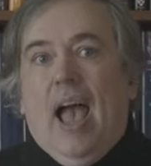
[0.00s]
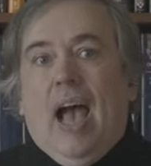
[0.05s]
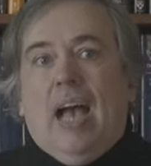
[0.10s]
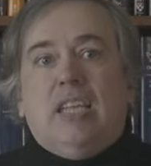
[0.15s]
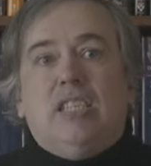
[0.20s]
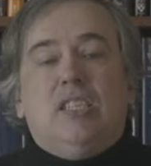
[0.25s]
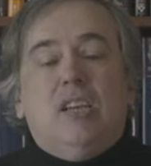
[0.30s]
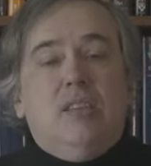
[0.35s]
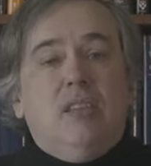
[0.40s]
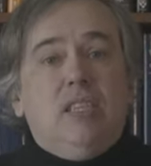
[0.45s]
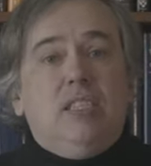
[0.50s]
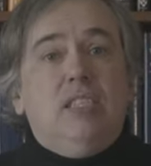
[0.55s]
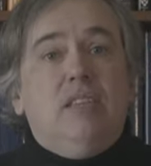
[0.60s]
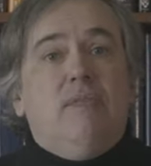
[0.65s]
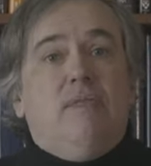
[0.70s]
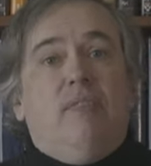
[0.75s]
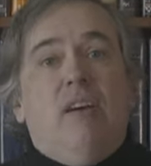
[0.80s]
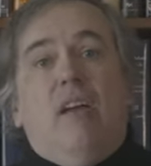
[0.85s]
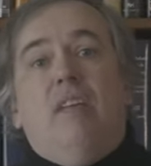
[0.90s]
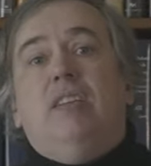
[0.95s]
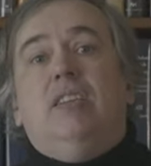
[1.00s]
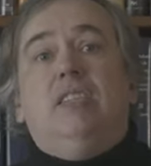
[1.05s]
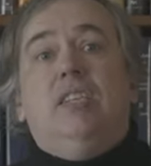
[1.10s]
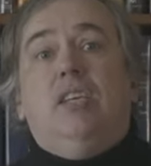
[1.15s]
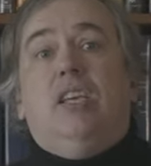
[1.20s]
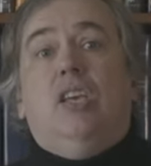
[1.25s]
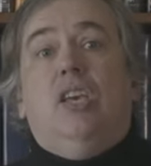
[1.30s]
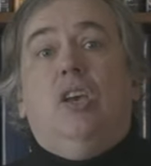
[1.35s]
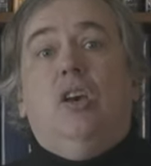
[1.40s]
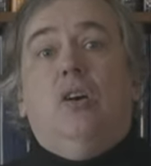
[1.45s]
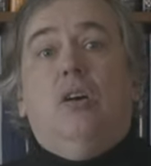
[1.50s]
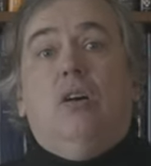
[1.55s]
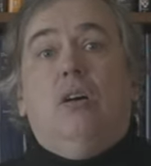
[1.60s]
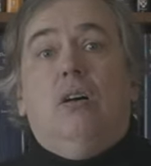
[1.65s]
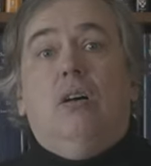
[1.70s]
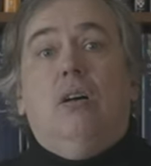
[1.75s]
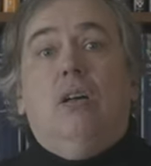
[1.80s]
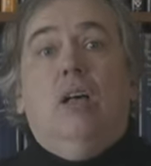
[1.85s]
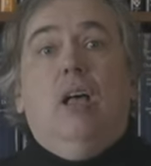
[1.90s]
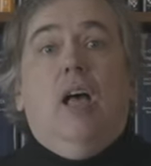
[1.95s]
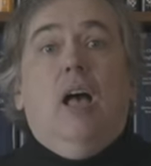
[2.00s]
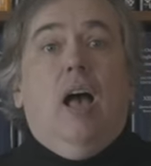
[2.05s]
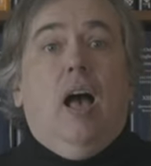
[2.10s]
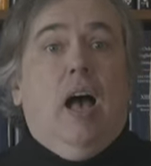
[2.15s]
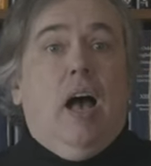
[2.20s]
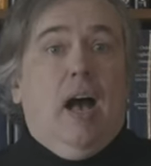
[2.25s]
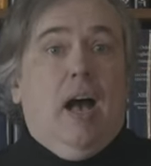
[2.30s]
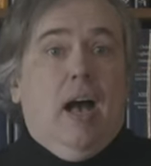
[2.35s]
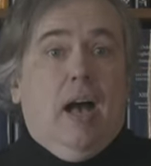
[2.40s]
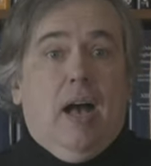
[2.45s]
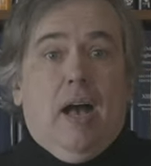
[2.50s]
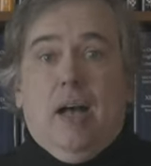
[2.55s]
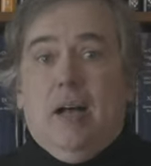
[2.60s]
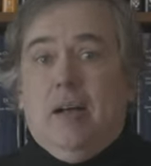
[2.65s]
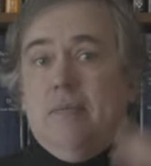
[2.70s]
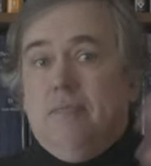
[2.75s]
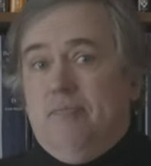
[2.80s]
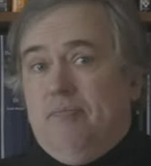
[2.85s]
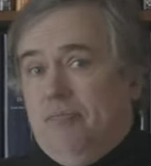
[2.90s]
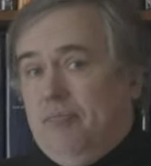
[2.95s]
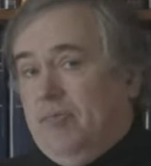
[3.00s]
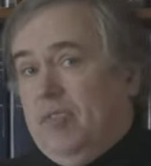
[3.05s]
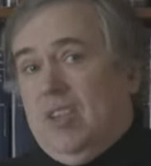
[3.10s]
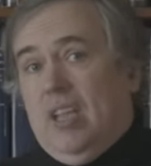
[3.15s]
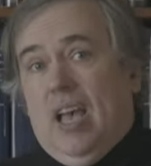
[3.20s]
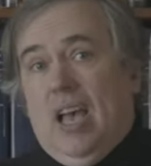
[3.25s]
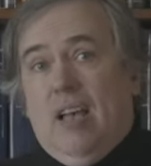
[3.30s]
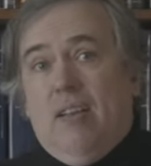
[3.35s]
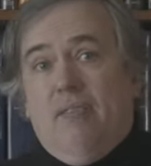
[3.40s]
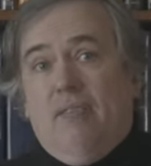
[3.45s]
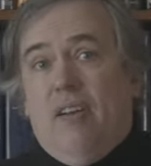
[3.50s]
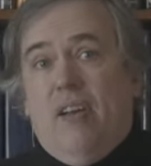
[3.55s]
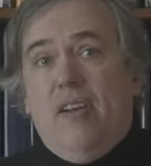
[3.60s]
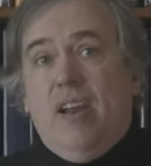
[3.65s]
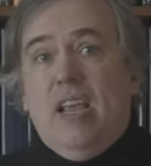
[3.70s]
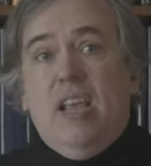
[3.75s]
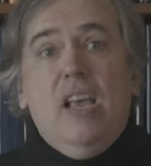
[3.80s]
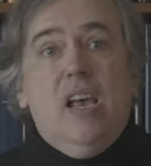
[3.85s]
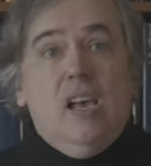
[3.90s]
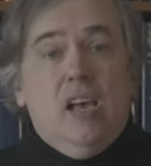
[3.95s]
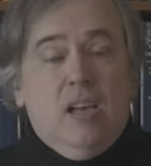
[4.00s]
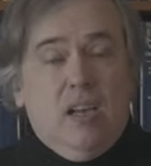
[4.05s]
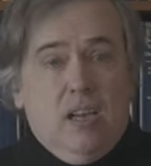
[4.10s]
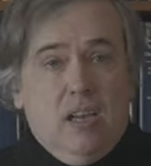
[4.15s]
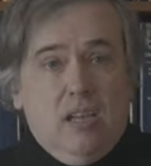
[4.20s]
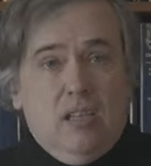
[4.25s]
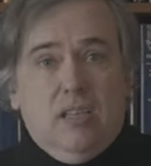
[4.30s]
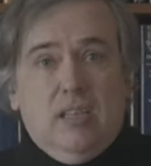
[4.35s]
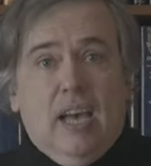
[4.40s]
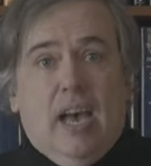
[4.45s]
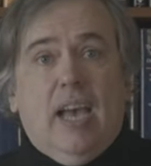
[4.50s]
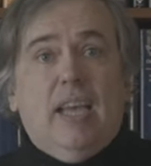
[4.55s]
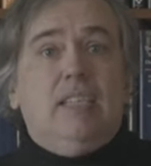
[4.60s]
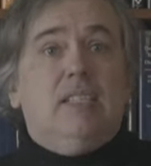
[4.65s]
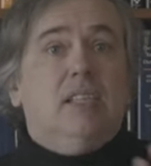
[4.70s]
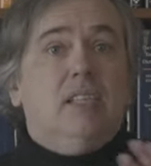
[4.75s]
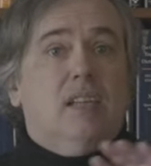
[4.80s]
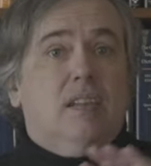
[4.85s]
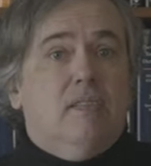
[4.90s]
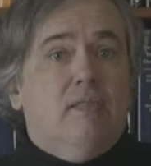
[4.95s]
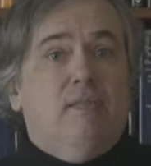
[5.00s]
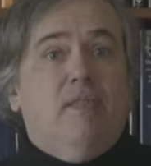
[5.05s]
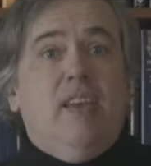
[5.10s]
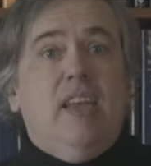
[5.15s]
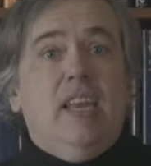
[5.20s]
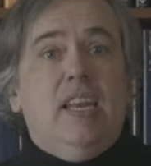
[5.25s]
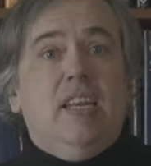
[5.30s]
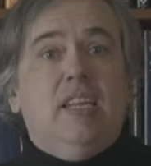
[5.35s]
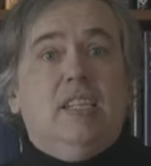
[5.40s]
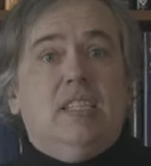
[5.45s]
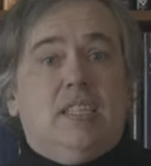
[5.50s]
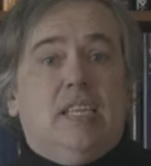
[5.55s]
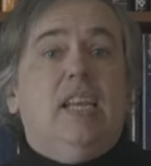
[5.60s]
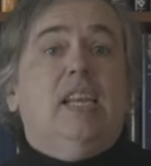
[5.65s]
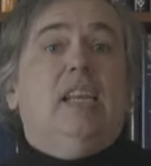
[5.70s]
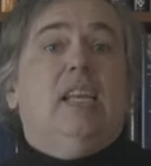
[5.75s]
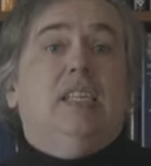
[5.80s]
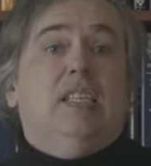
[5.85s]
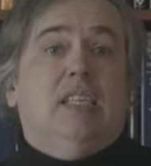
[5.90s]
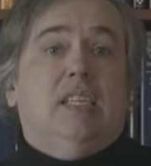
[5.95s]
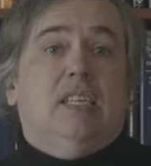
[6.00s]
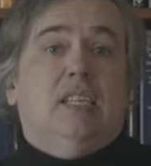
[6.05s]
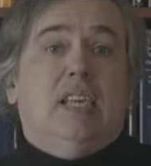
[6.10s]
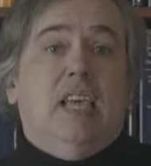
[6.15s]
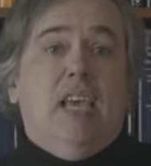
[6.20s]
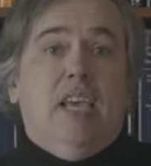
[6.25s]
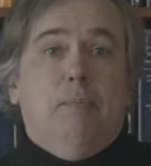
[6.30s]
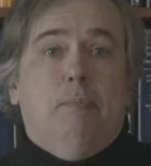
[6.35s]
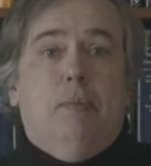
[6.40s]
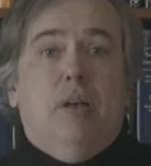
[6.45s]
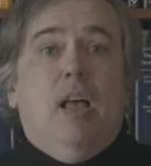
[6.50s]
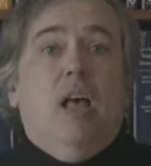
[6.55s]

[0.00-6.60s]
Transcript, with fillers: And so this is a very secure um, and very nice and convenient signature scheme.